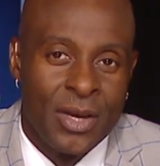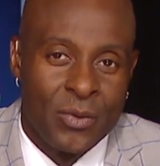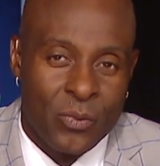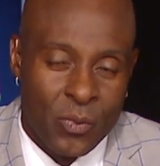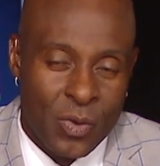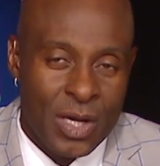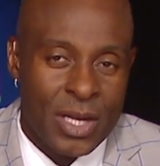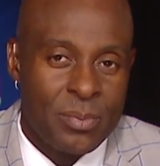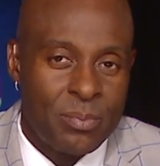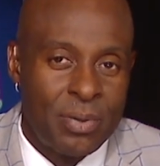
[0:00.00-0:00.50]

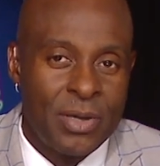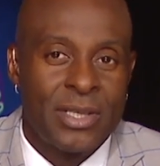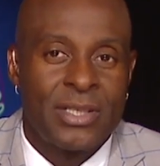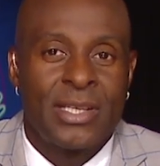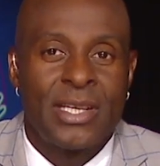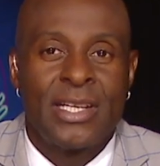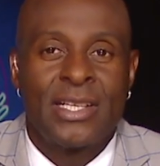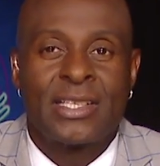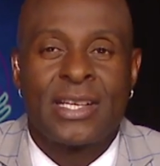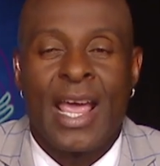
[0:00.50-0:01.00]
really put
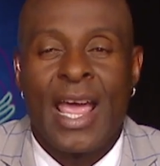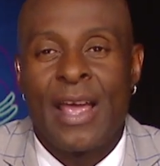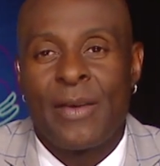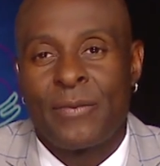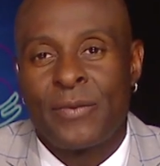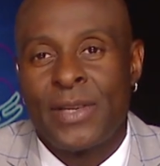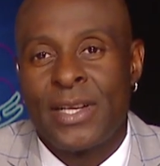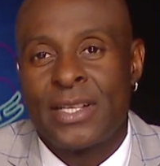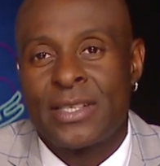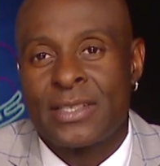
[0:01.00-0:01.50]
these
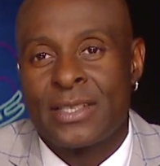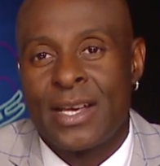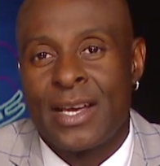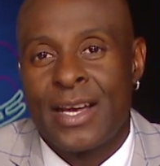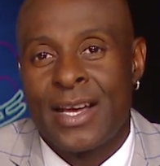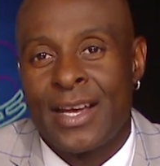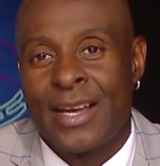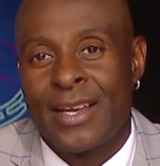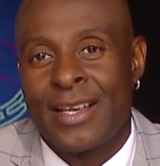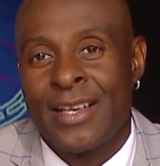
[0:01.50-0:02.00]
athletes,
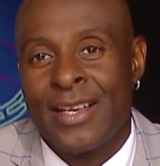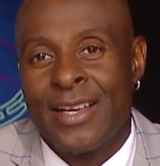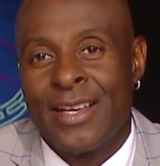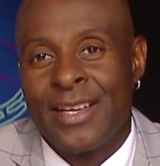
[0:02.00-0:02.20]
to